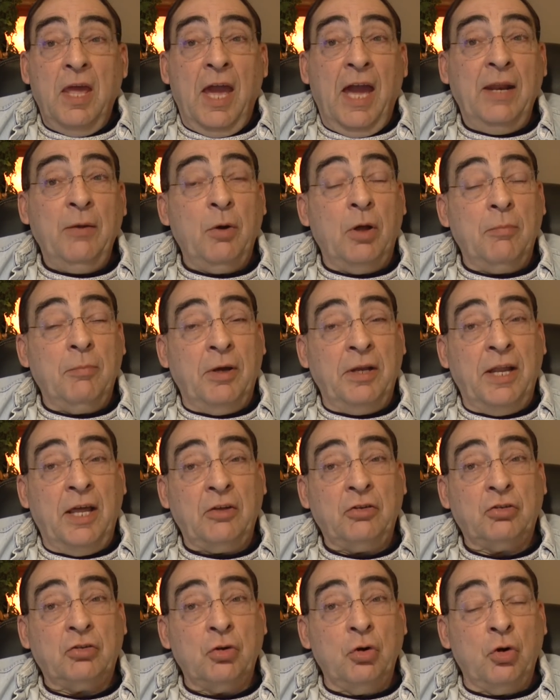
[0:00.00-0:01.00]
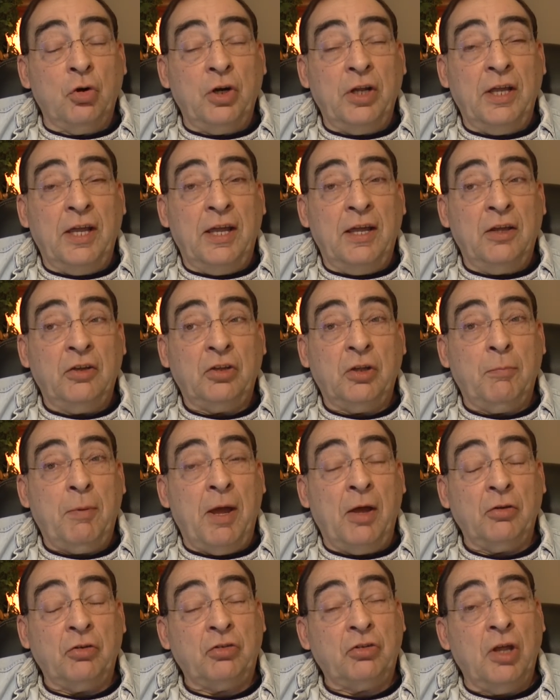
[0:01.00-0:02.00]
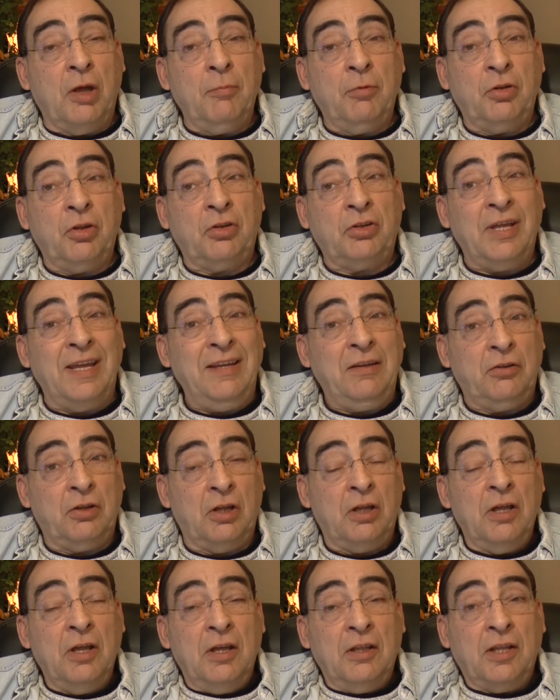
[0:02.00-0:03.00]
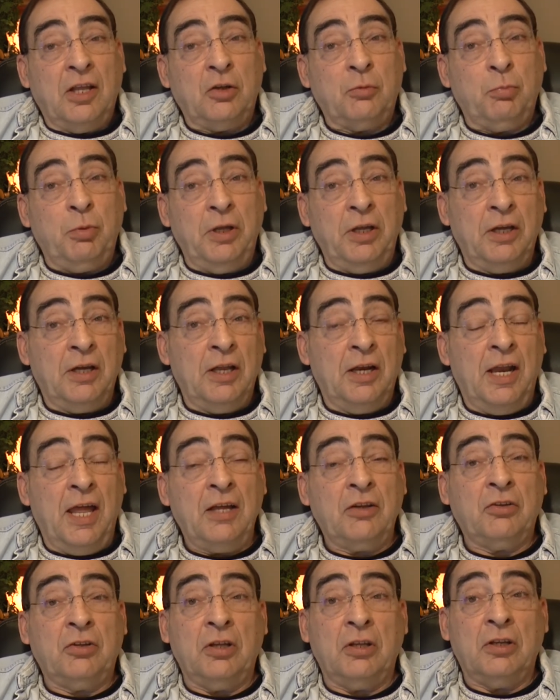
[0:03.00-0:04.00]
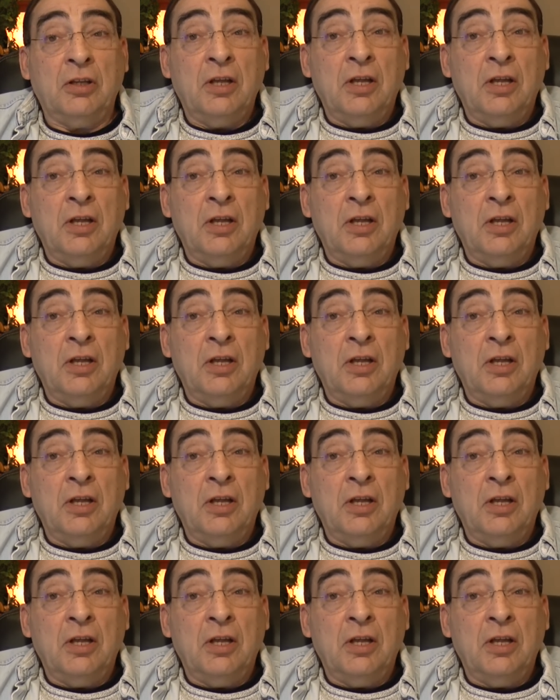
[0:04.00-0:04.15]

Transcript: Anyway, my next story is about some of the data that's being collected